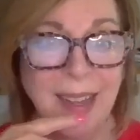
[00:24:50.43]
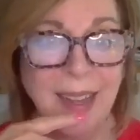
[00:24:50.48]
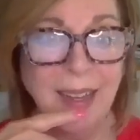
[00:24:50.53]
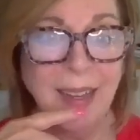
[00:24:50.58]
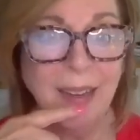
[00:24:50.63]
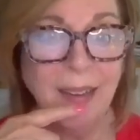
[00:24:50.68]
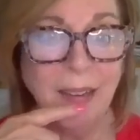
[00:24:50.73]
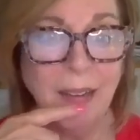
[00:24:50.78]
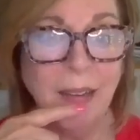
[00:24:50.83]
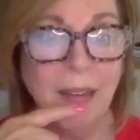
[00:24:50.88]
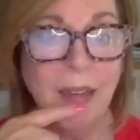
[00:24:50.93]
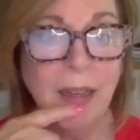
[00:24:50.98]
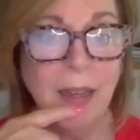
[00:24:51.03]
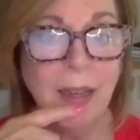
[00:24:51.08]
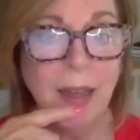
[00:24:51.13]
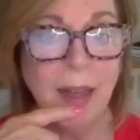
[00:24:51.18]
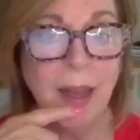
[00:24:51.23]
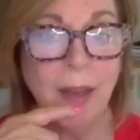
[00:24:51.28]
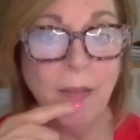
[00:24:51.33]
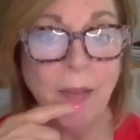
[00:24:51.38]
Like
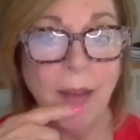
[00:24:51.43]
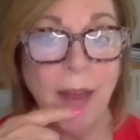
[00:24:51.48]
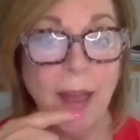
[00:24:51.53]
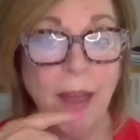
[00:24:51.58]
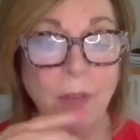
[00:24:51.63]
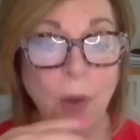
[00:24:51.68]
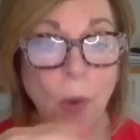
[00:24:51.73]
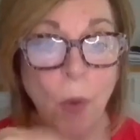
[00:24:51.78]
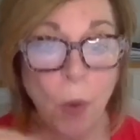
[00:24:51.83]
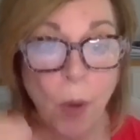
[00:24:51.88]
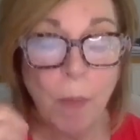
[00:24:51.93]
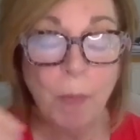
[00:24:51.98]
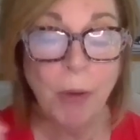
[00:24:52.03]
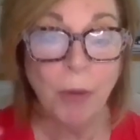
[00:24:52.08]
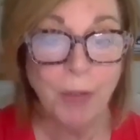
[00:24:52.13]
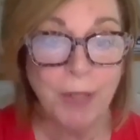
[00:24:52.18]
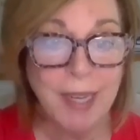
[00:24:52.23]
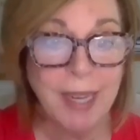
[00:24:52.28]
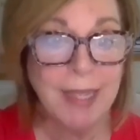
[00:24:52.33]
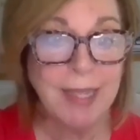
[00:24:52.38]
have a
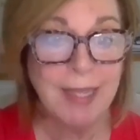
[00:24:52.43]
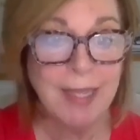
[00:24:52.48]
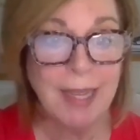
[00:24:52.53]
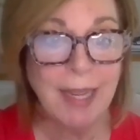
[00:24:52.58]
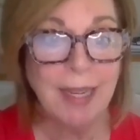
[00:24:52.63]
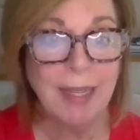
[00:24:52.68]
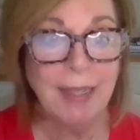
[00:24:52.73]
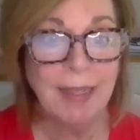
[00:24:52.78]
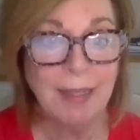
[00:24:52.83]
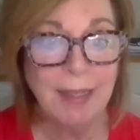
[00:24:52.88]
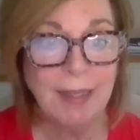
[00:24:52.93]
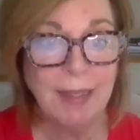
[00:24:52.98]
hormone test done.